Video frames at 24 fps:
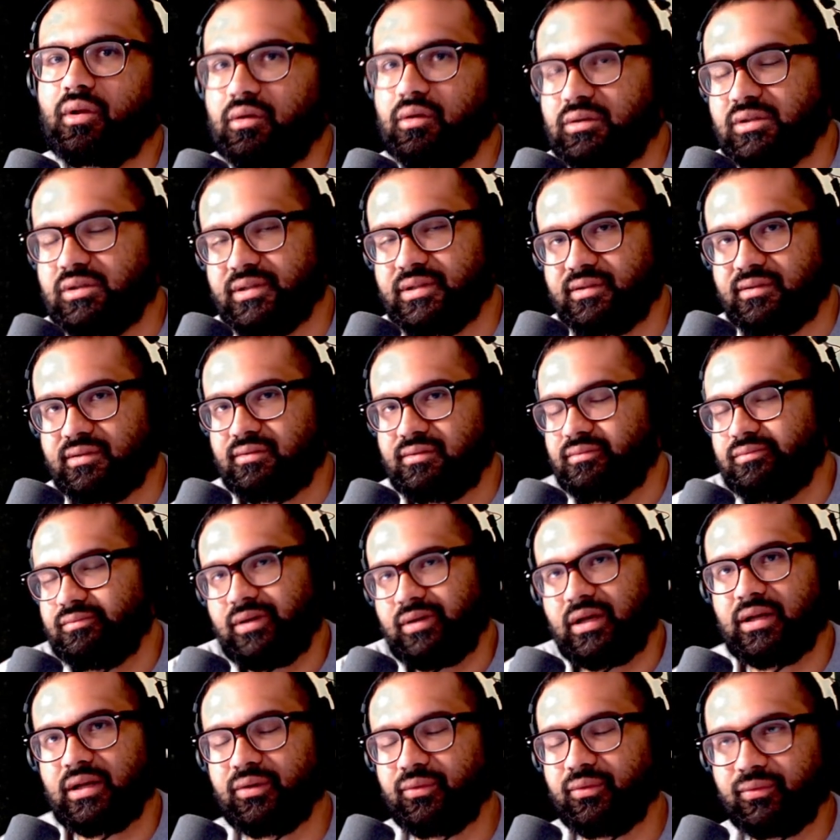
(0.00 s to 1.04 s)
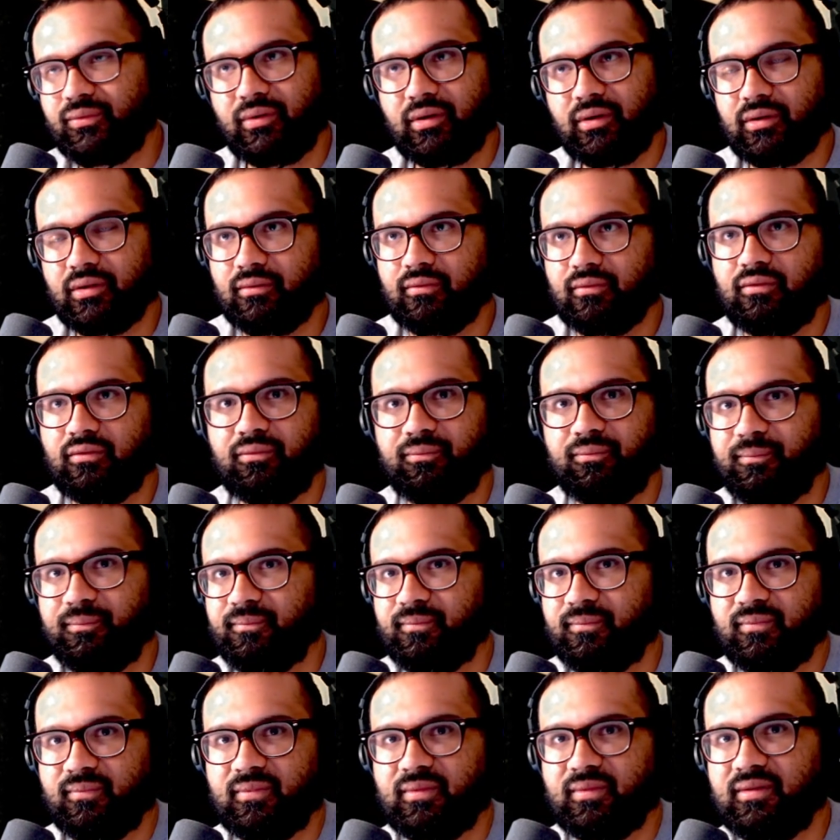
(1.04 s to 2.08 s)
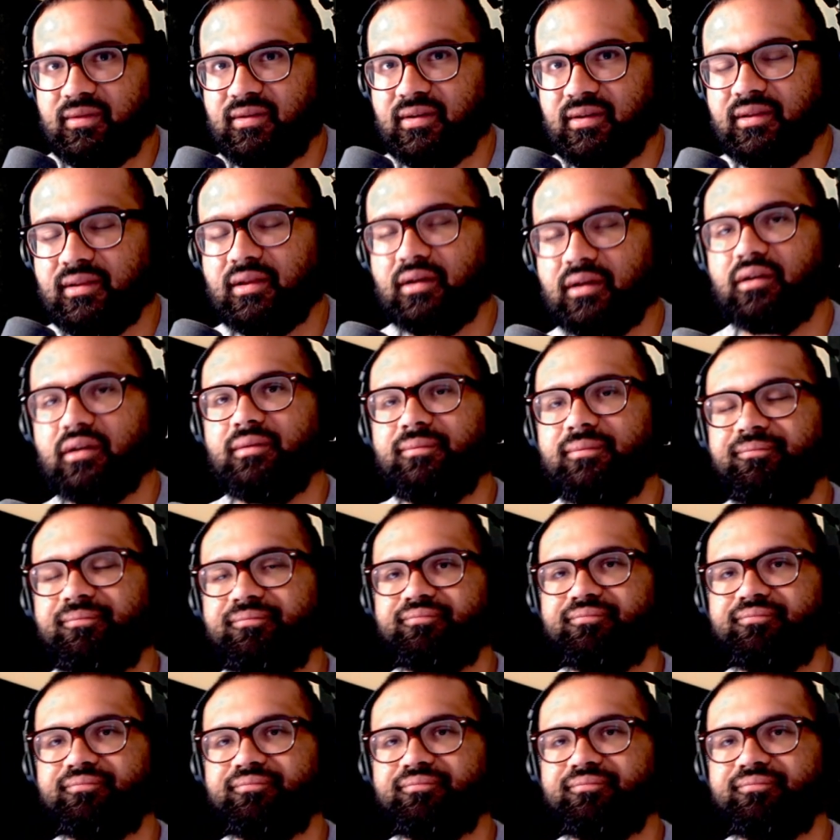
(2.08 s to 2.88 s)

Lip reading: because I don't want to just sit there